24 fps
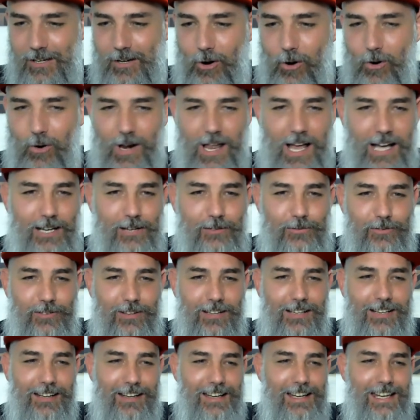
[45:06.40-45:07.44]
Or like, if
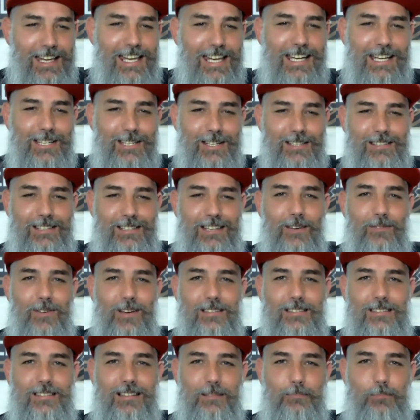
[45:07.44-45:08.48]
he can just give
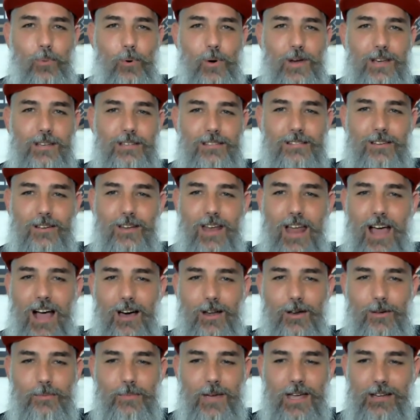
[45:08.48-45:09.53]
us pointers on how
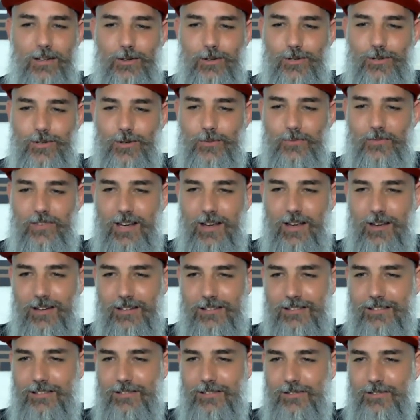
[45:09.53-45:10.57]
to make YouTube
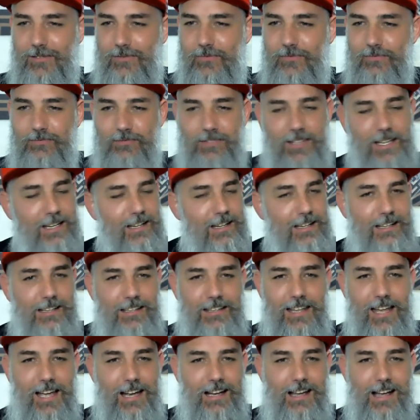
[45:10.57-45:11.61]
videos, because
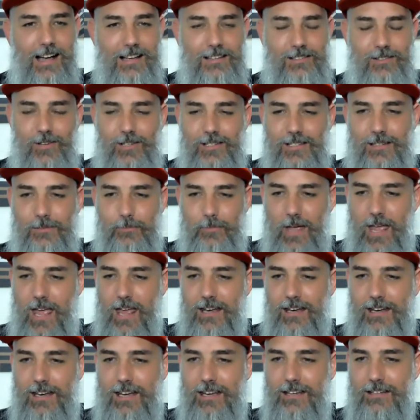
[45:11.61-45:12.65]
that guy's got some
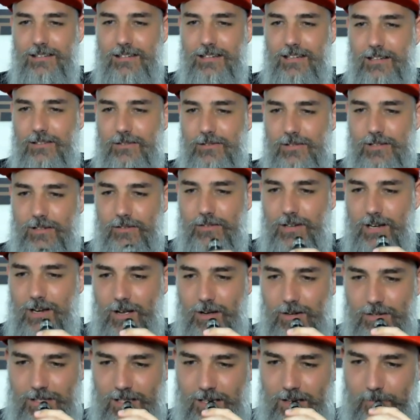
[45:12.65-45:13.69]
editing skills of
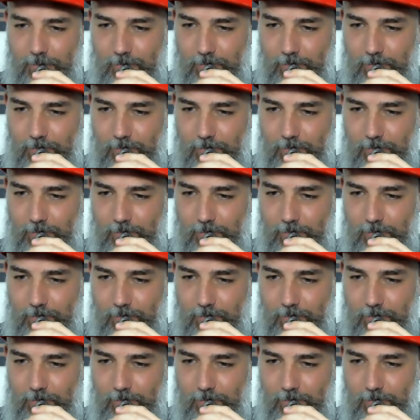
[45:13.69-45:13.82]
note.